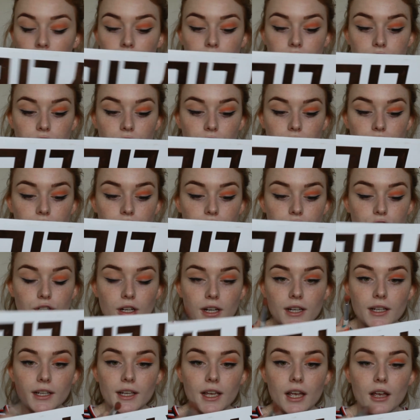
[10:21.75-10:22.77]
So just
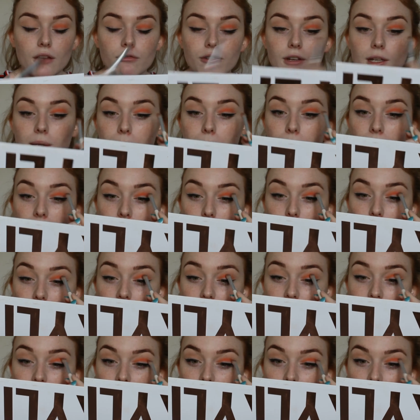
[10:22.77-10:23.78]
try and get a really
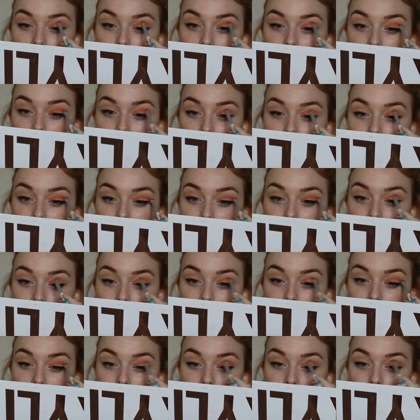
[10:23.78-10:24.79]
pigmented, like,
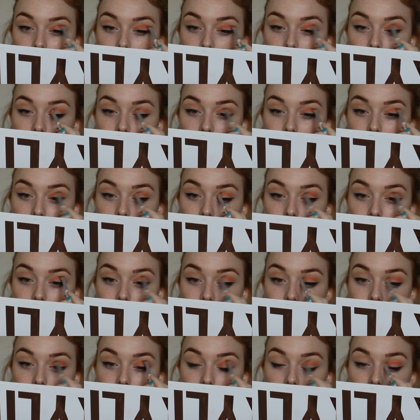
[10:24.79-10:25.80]

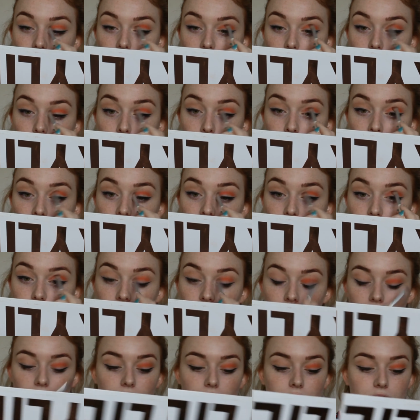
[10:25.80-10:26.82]
dark peach
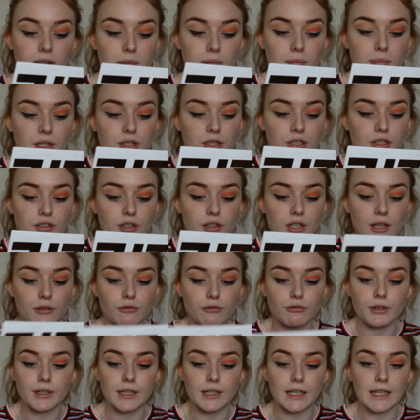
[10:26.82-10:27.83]
colour. Some peaches are
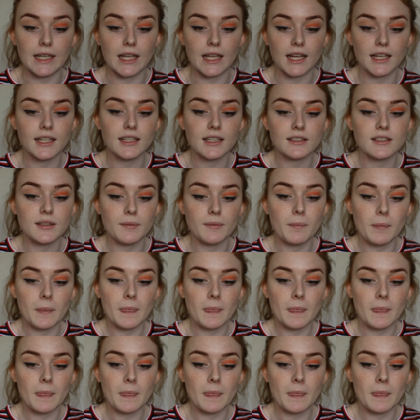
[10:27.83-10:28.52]
like really light.